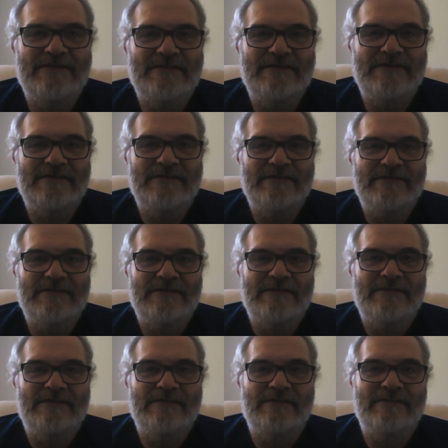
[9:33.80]

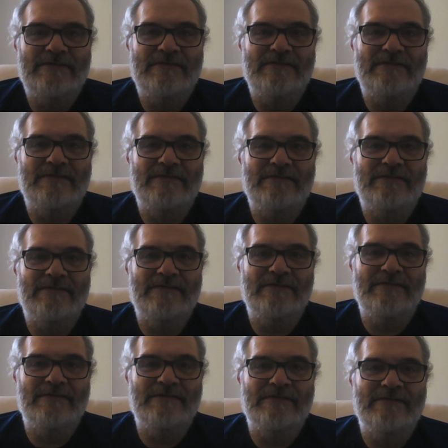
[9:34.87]
(silence)